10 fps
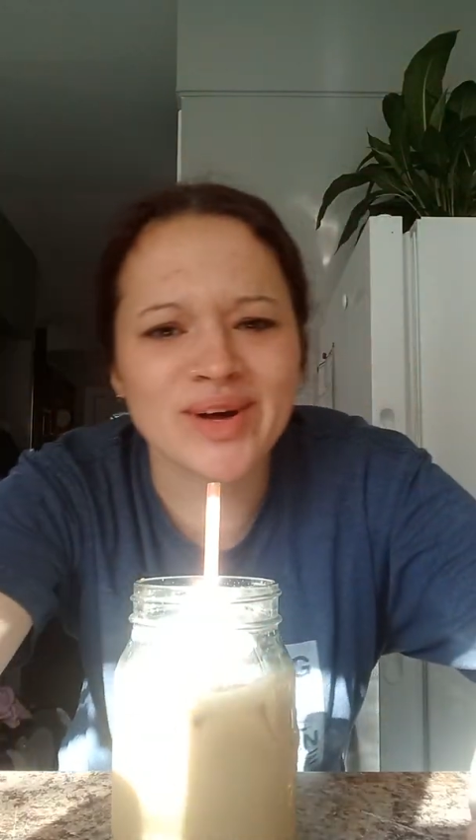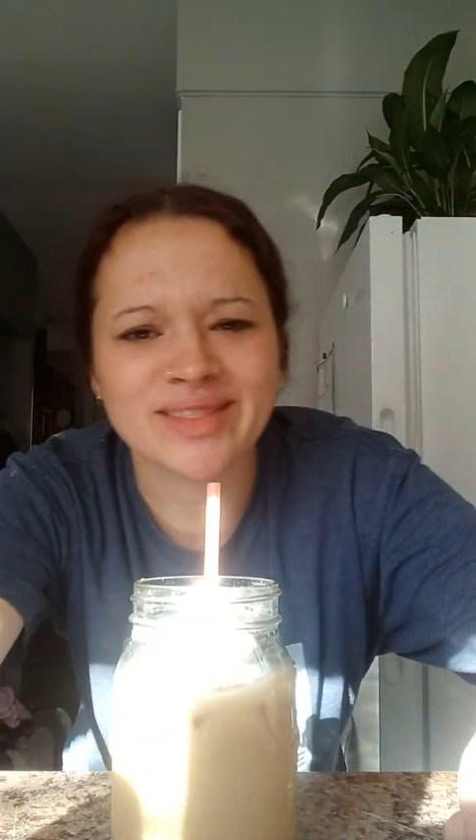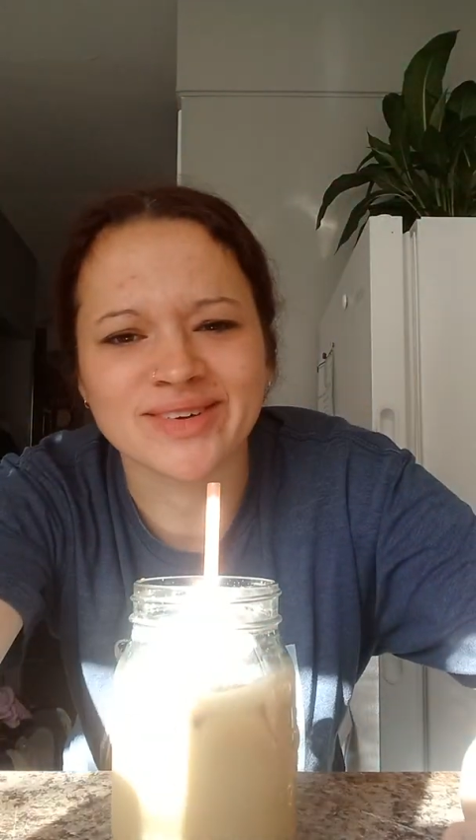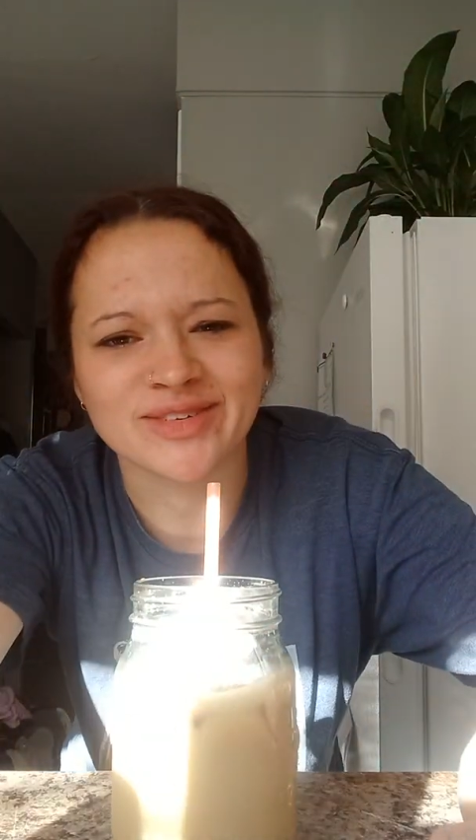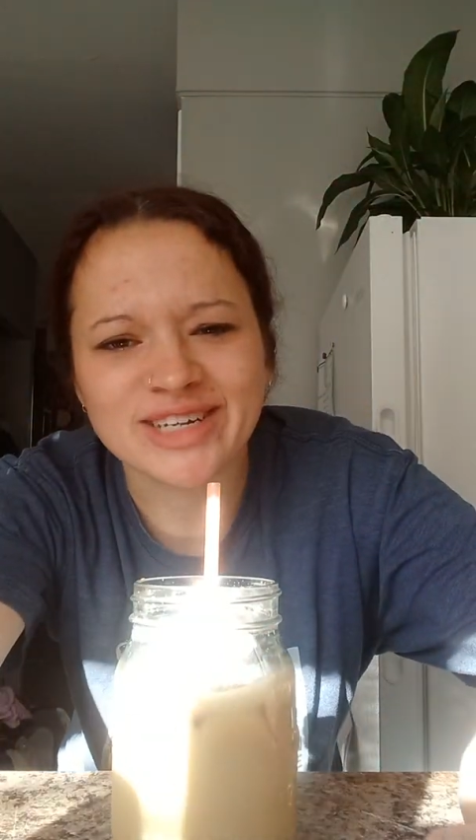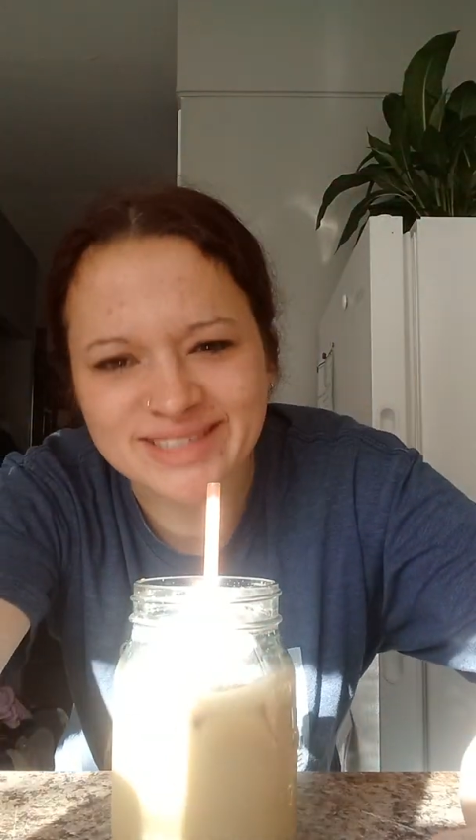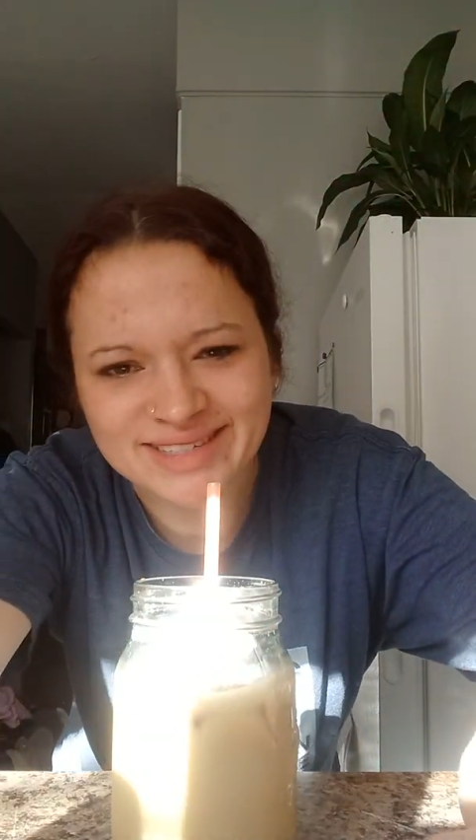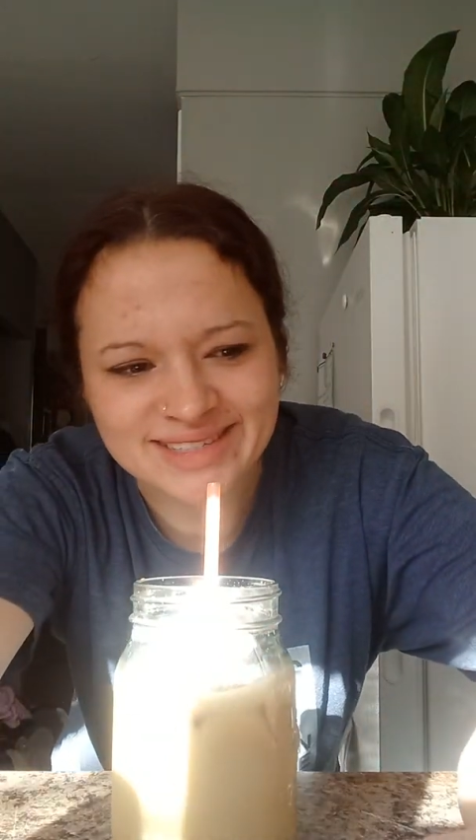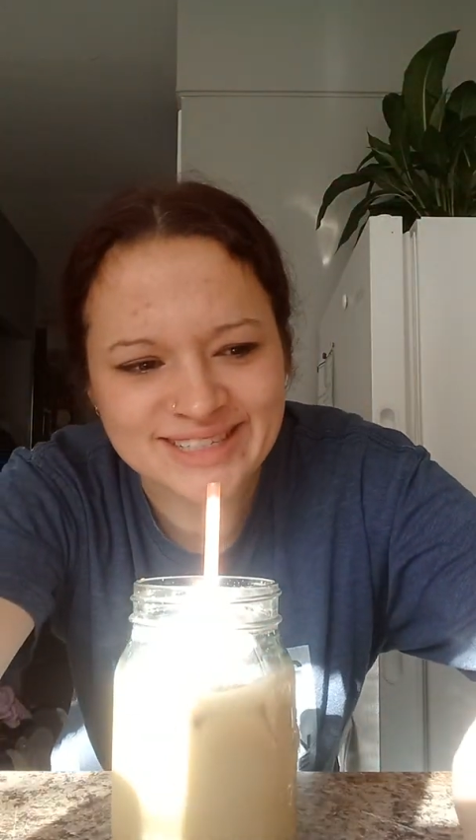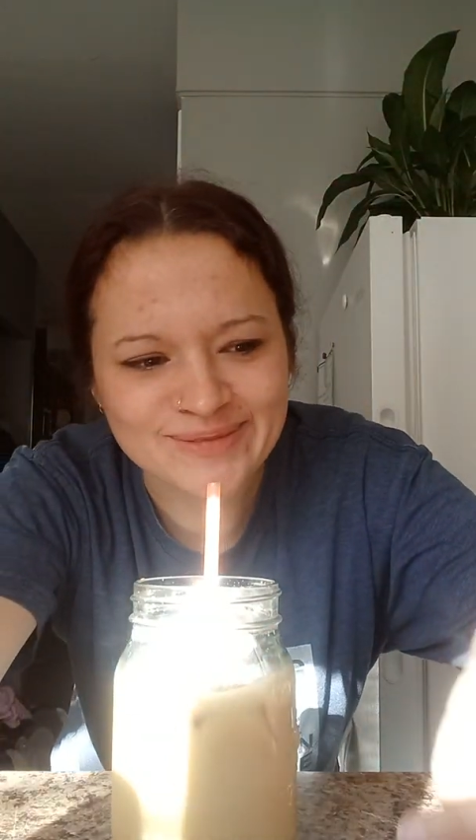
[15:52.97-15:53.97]
other
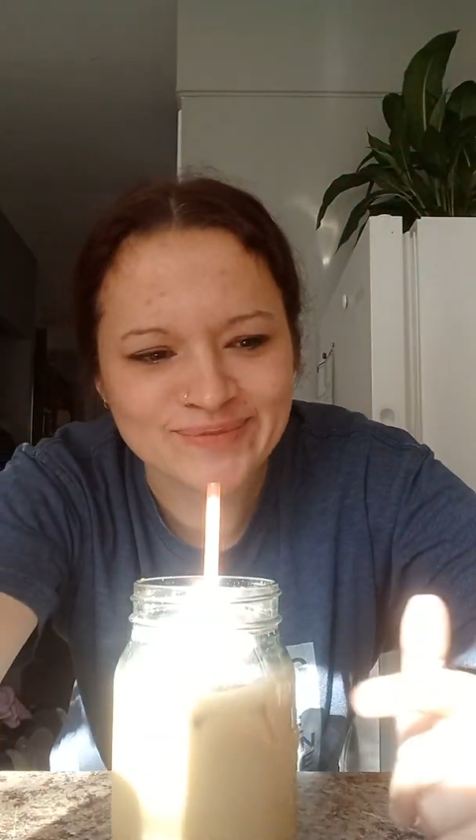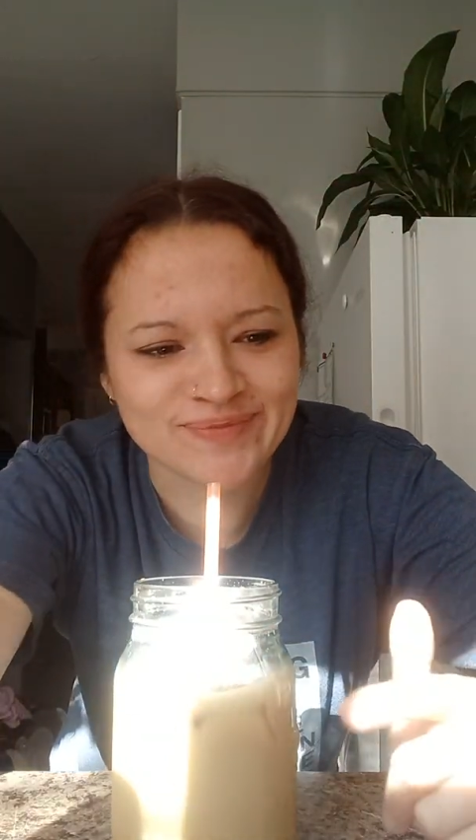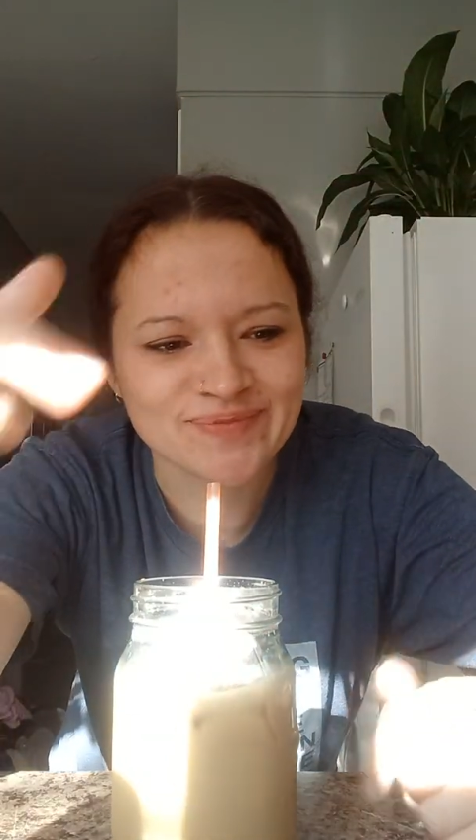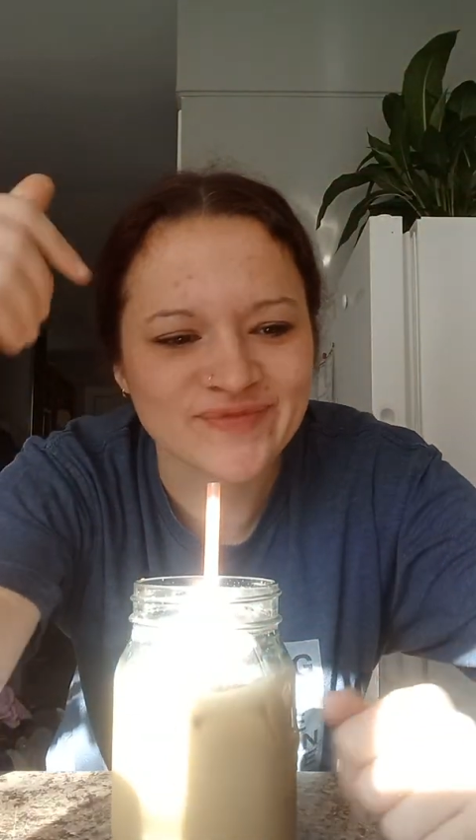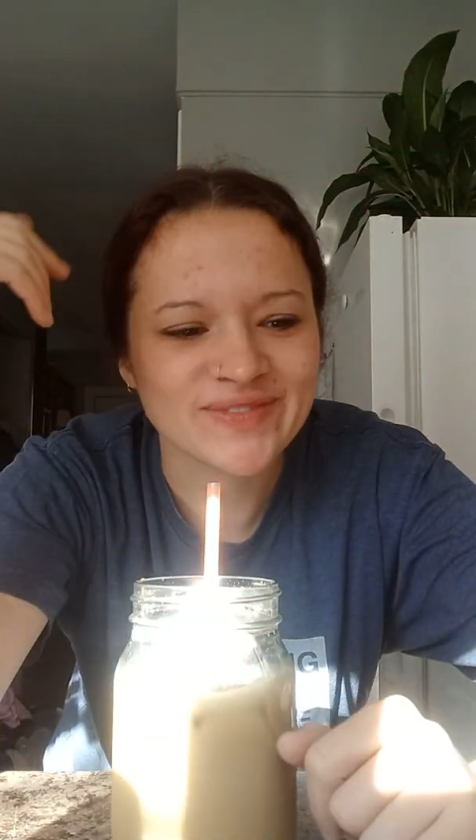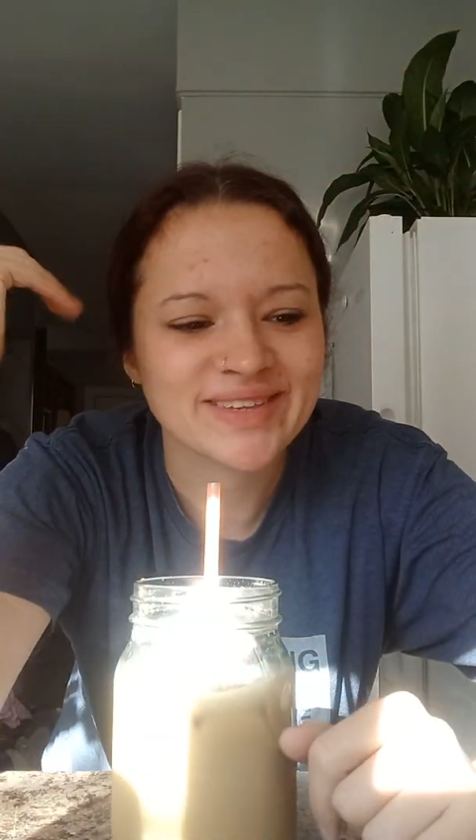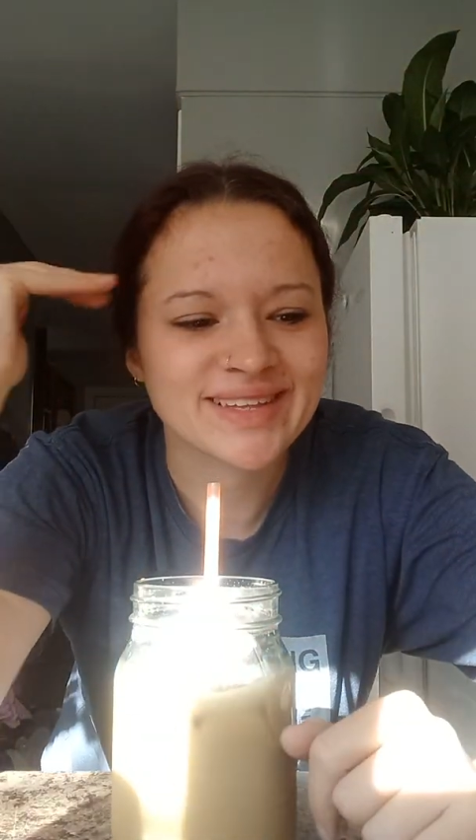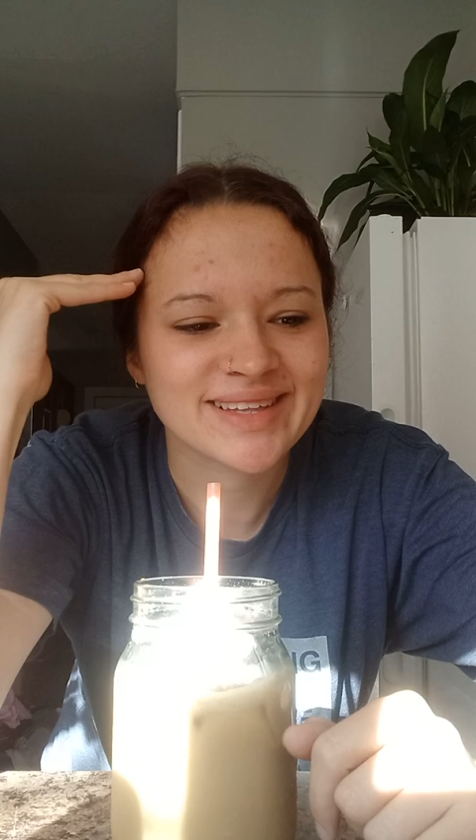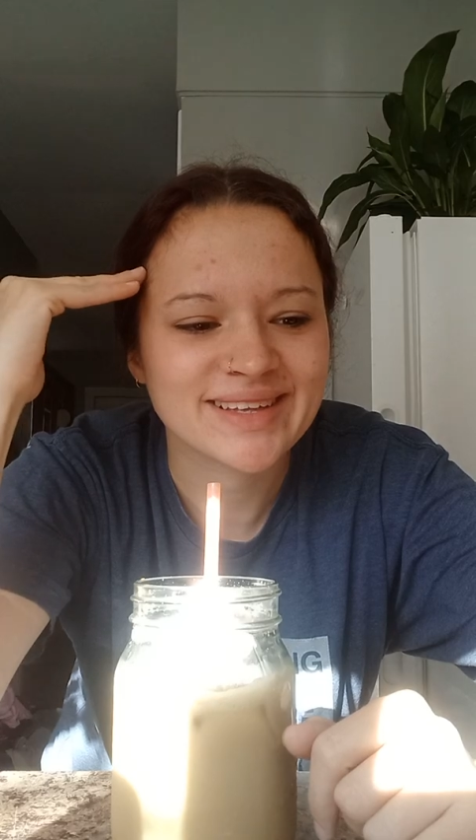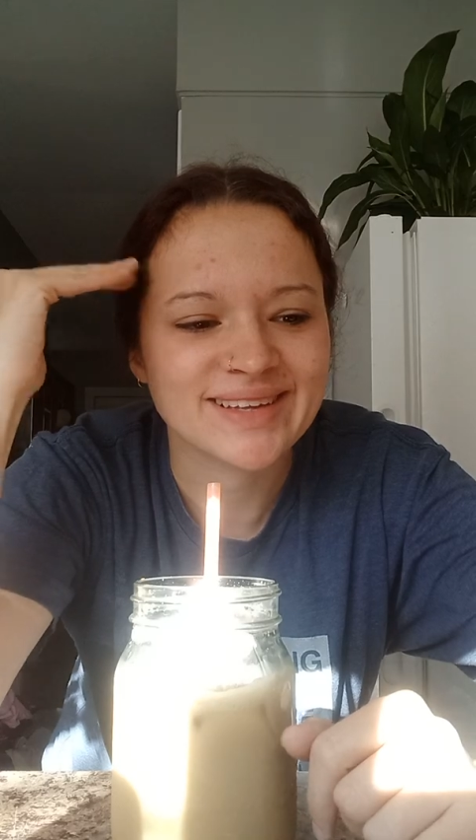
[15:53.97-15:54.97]
reasons.
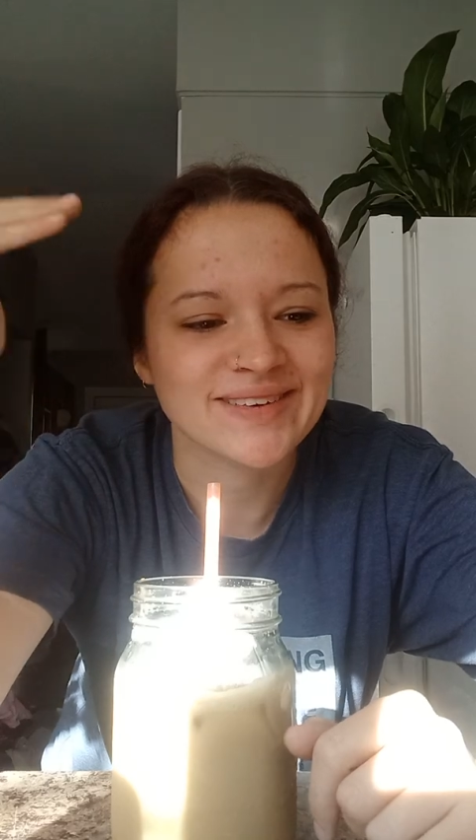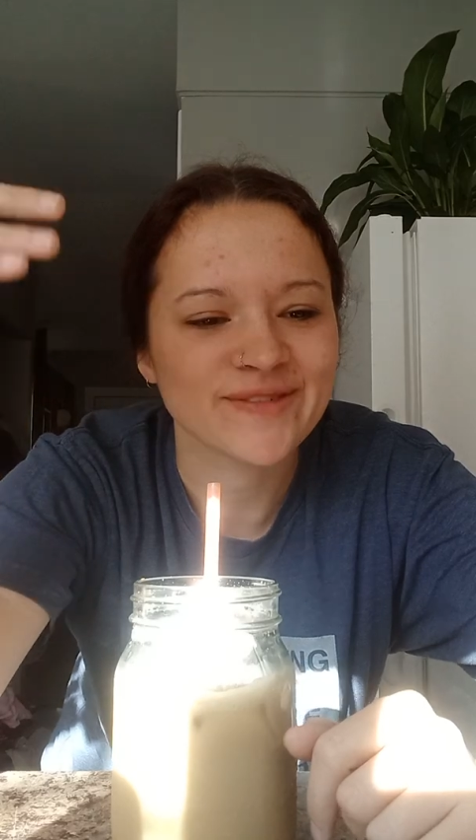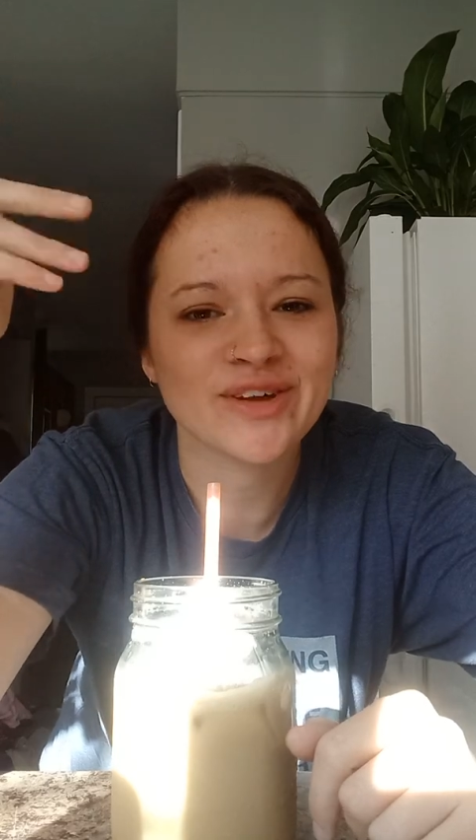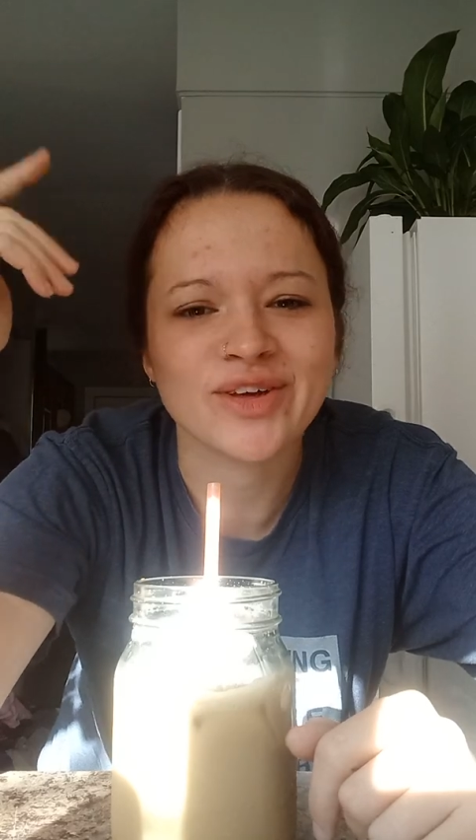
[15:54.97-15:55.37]
For